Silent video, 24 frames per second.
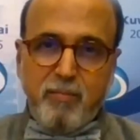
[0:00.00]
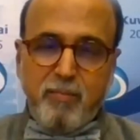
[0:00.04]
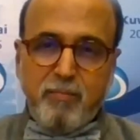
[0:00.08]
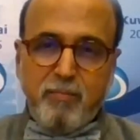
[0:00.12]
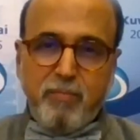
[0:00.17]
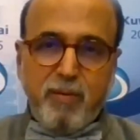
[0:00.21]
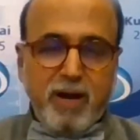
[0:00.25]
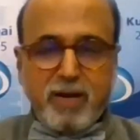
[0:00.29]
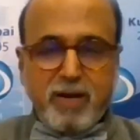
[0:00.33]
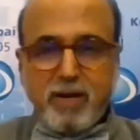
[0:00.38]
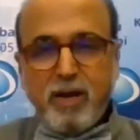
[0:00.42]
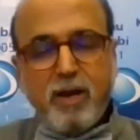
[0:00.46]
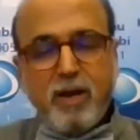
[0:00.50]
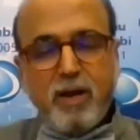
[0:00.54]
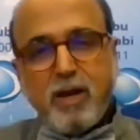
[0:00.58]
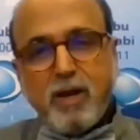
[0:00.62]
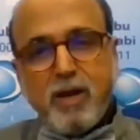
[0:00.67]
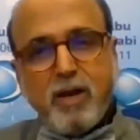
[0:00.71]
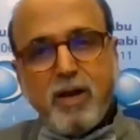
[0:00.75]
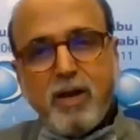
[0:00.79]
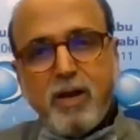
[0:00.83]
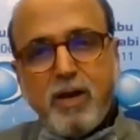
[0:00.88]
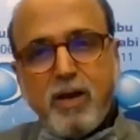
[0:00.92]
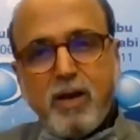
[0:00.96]
Banking
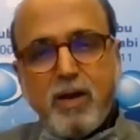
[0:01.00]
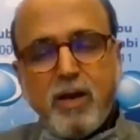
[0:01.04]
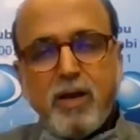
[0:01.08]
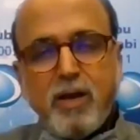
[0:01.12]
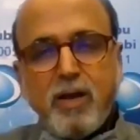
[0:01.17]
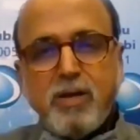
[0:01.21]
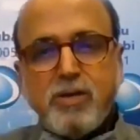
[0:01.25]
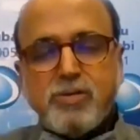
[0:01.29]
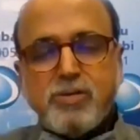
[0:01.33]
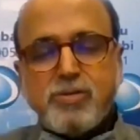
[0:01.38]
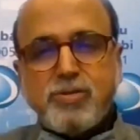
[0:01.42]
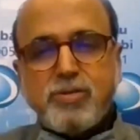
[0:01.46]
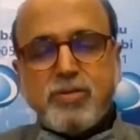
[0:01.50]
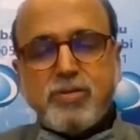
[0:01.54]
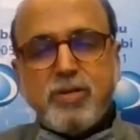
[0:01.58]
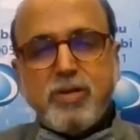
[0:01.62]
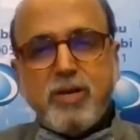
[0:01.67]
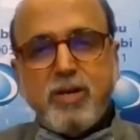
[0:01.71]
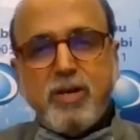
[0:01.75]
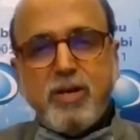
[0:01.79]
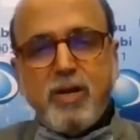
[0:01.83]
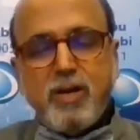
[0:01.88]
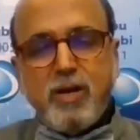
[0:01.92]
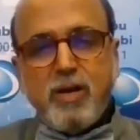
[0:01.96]
is
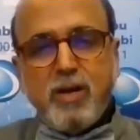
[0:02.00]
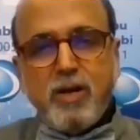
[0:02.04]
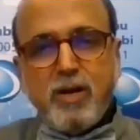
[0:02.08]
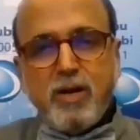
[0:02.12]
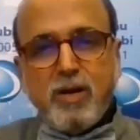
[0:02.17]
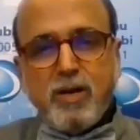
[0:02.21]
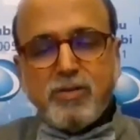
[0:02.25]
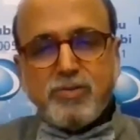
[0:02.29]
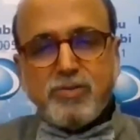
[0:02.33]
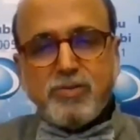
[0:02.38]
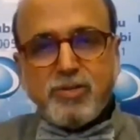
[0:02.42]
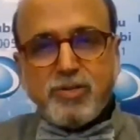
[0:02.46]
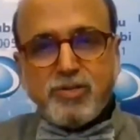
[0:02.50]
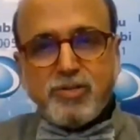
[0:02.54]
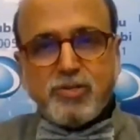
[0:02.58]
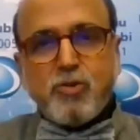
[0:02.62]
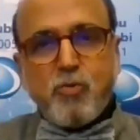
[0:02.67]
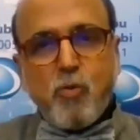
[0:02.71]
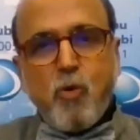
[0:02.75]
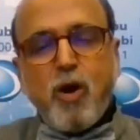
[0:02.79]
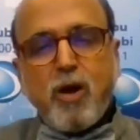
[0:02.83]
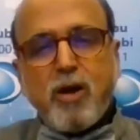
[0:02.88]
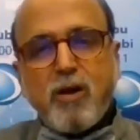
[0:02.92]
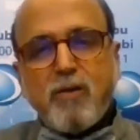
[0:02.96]
a
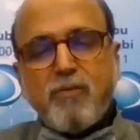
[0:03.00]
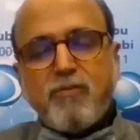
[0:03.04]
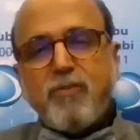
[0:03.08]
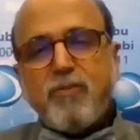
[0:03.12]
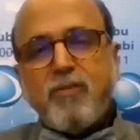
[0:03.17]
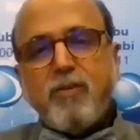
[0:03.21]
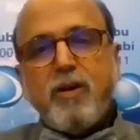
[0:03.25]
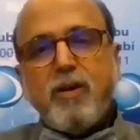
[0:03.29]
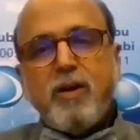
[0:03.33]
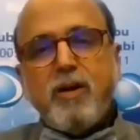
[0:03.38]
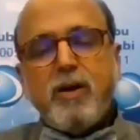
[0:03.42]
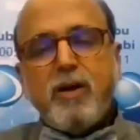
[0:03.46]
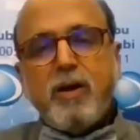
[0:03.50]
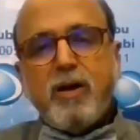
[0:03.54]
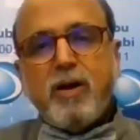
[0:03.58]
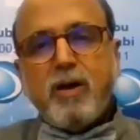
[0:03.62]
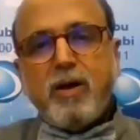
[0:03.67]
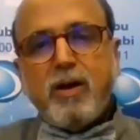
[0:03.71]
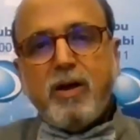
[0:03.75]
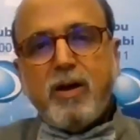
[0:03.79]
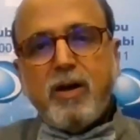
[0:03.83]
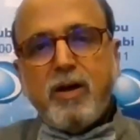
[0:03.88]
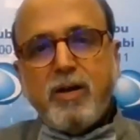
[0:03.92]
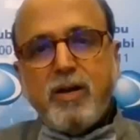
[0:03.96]
reservoir of
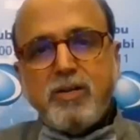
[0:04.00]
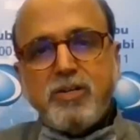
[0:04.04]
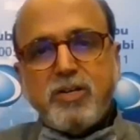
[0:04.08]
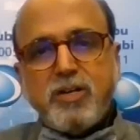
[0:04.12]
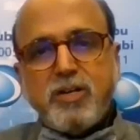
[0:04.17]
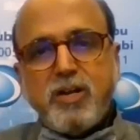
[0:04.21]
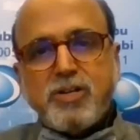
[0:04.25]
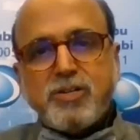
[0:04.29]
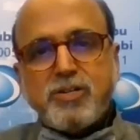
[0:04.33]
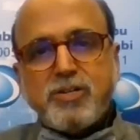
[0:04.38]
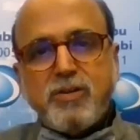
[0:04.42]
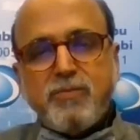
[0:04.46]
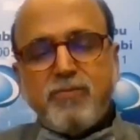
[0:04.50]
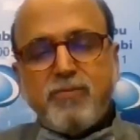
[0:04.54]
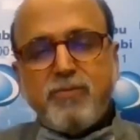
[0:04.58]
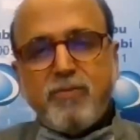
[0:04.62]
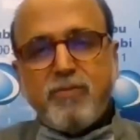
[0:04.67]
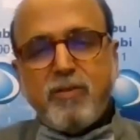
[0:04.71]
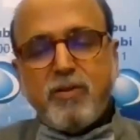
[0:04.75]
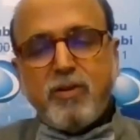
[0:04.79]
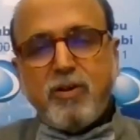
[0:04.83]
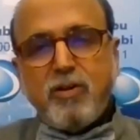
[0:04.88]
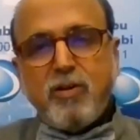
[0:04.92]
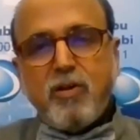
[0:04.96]
integration of
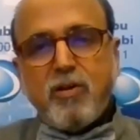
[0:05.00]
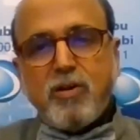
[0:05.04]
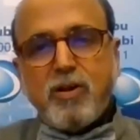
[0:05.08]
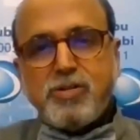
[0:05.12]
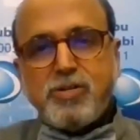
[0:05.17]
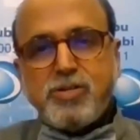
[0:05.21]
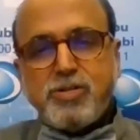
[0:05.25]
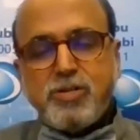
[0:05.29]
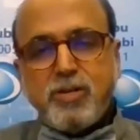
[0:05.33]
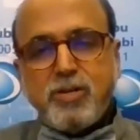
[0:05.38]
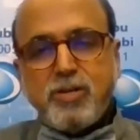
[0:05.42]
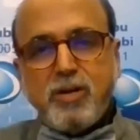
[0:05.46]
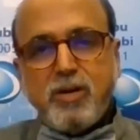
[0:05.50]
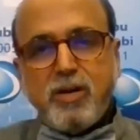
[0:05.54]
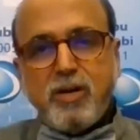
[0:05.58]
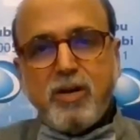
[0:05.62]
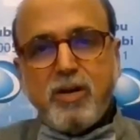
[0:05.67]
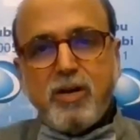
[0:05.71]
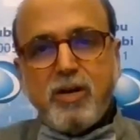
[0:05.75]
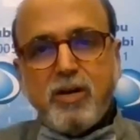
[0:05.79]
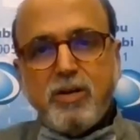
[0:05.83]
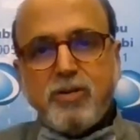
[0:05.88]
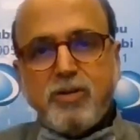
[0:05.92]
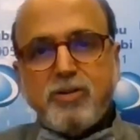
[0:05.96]
knowledge
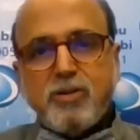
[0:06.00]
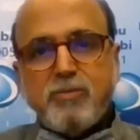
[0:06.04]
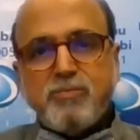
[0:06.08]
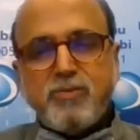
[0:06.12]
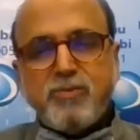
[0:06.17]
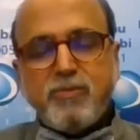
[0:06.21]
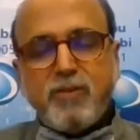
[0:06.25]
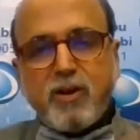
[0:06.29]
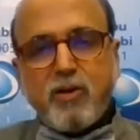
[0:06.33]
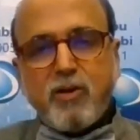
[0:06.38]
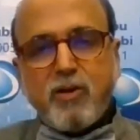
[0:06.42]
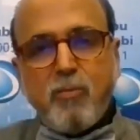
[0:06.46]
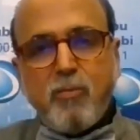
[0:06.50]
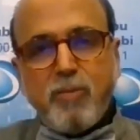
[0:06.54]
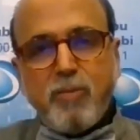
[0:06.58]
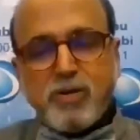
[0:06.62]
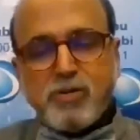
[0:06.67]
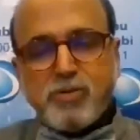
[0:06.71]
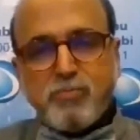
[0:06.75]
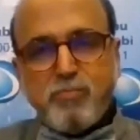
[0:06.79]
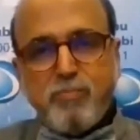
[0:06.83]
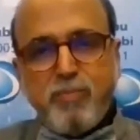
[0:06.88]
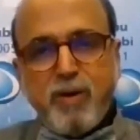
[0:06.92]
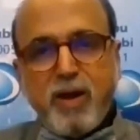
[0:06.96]
in terms of
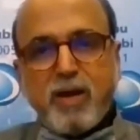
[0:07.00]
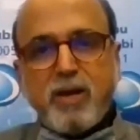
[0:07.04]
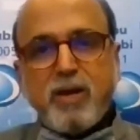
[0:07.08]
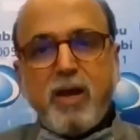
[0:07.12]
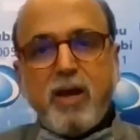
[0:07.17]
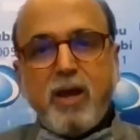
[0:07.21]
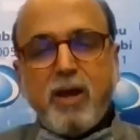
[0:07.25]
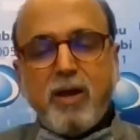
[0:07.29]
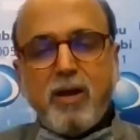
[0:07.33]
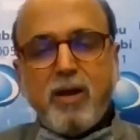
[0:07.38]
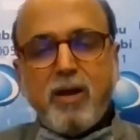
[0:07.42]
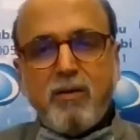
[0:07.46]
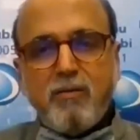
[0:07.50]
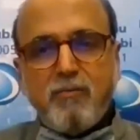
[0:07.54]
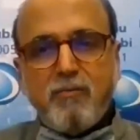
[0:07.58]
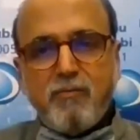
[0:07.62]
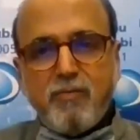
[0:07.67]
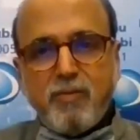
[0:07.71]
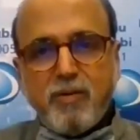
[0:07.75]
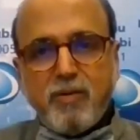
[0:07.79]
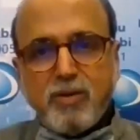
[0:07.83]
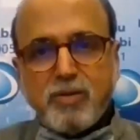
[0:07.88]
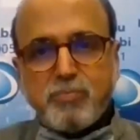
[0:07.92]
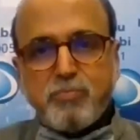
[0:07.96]
economics. Banking
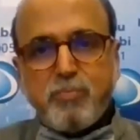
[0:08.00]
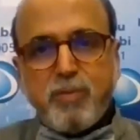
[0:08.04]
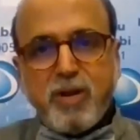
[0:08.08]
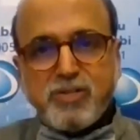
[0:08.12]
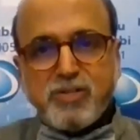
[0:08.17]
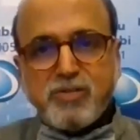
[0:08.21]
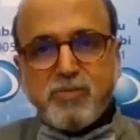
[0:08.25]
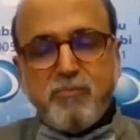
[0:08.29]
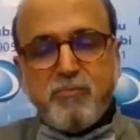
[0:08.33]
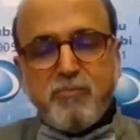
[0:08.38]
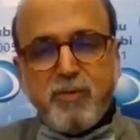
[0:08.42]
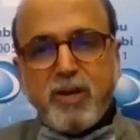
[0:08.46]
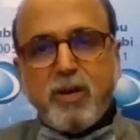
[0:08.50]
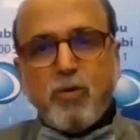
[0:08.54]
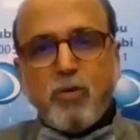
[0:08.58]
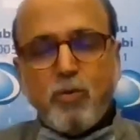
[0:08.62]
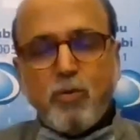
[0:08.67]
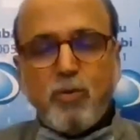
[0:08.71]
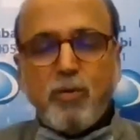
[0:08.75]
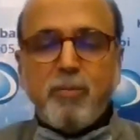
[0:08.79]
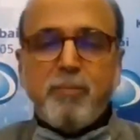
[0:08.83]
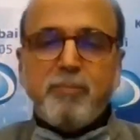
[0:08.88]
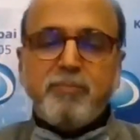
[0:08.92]
plays a big role.